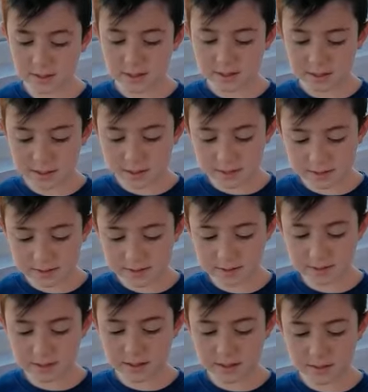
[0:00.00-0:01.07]
Yes,
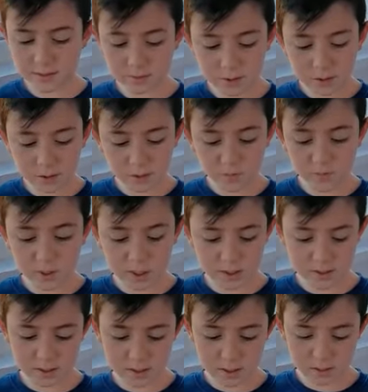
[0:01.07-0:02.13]
and one of my
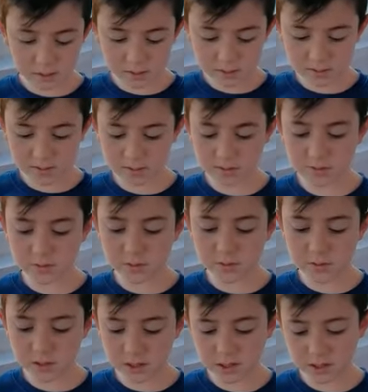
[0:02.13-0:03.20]
colors is
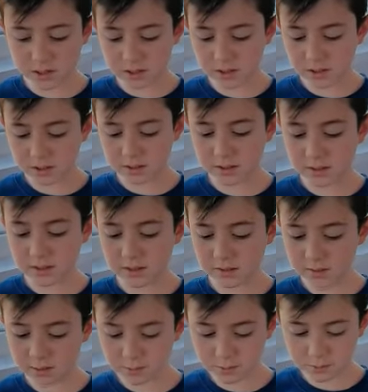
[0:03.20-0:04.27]
orange, says
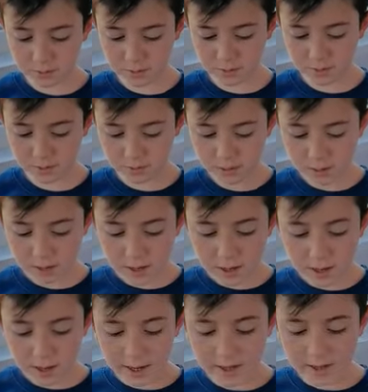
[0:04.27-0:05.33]
Sue.
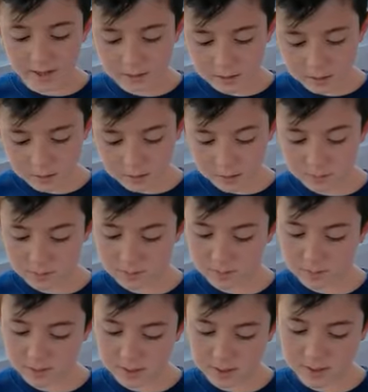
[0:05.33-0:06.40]
I know,
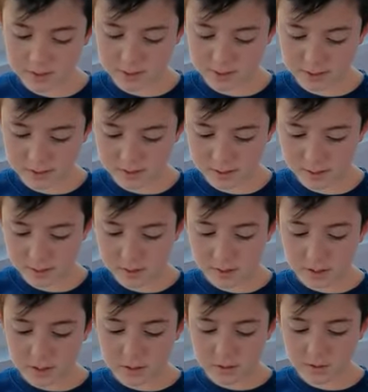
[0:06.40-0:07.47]
says Jill.
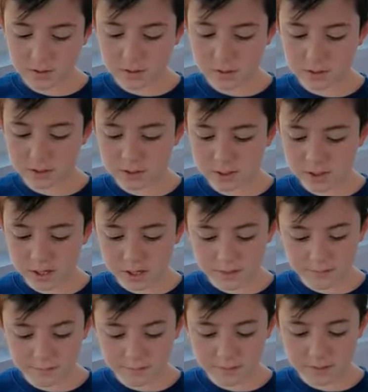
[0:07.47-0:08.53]
You're a
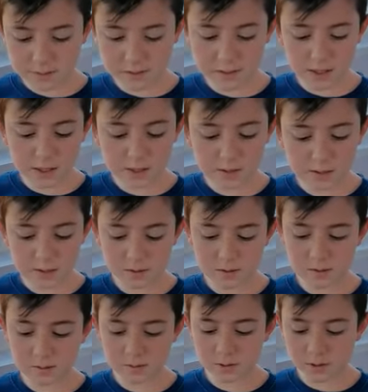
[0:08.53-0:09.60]
giraffe, a tiger,
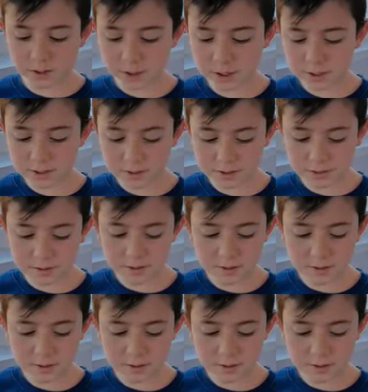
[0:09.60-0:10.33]
or a chicken.